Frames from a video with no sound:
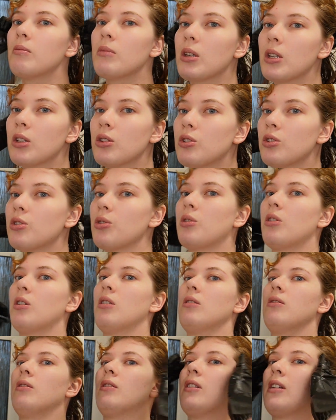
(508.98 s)
Make sure
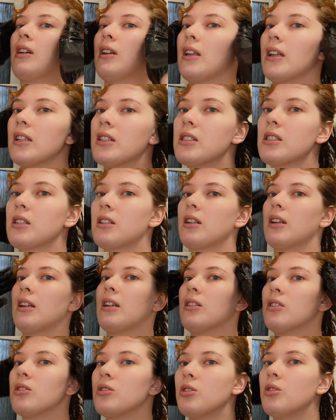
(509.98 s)
it gets
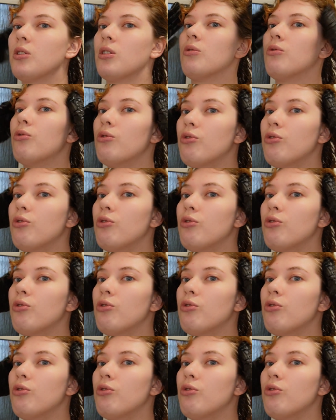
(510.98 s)
into the